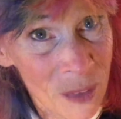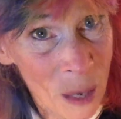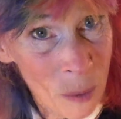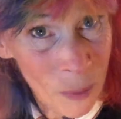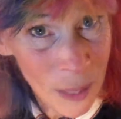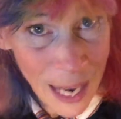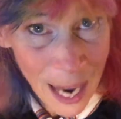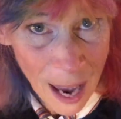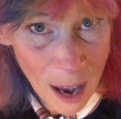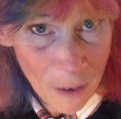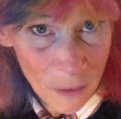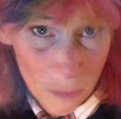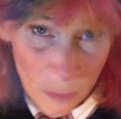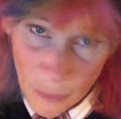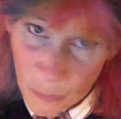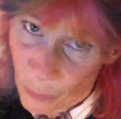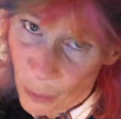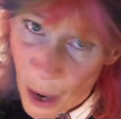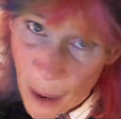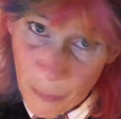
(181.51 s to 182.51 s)
we have
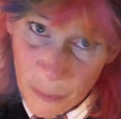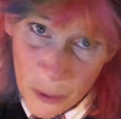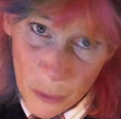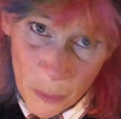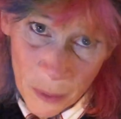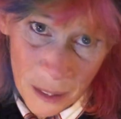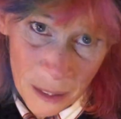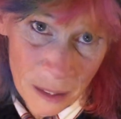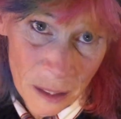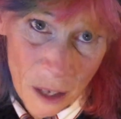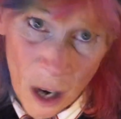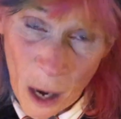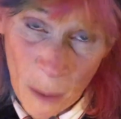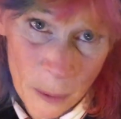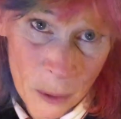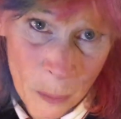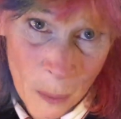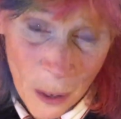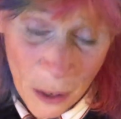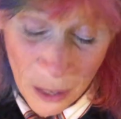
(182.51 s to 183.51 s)
problems with
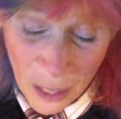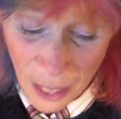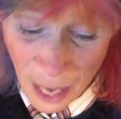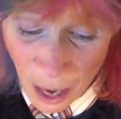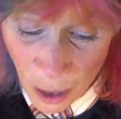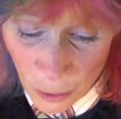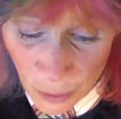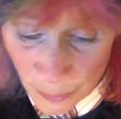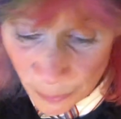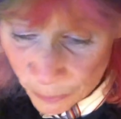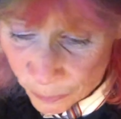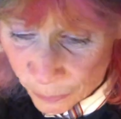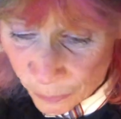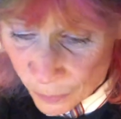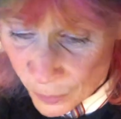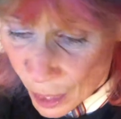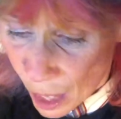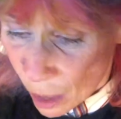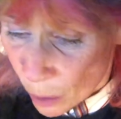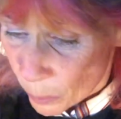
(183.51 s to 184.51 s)
tarps wearing out,
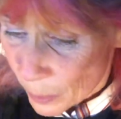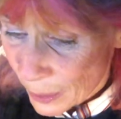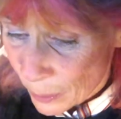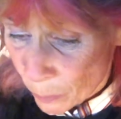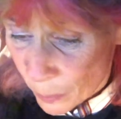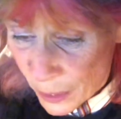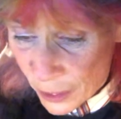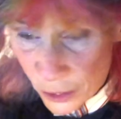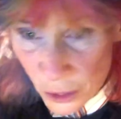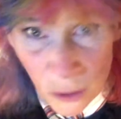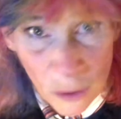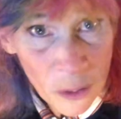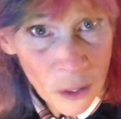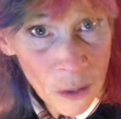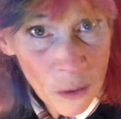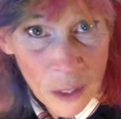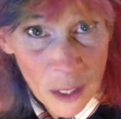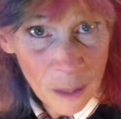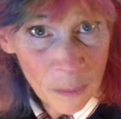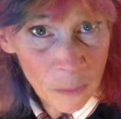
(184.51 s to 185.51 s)
we do
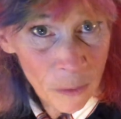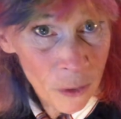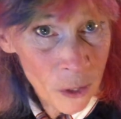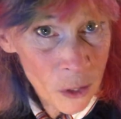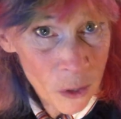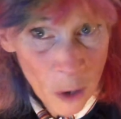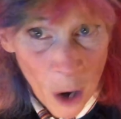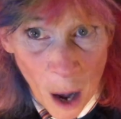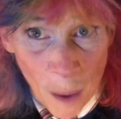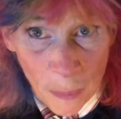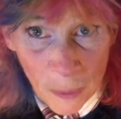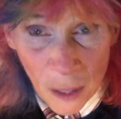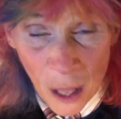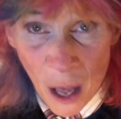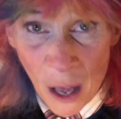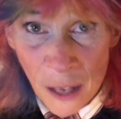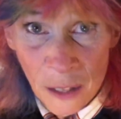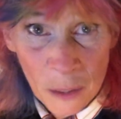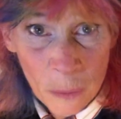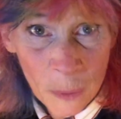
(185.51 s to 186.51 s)
use them for drop
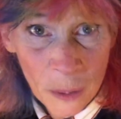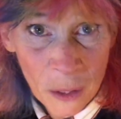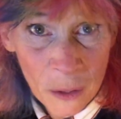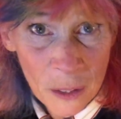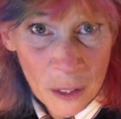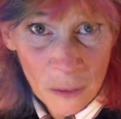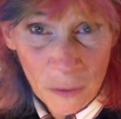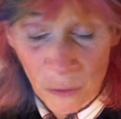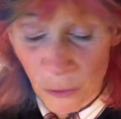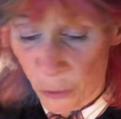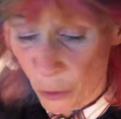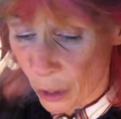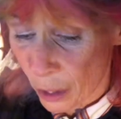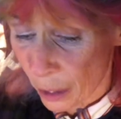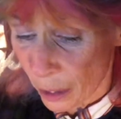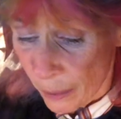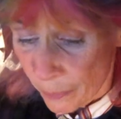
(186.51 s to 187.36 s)
cloths, we use them for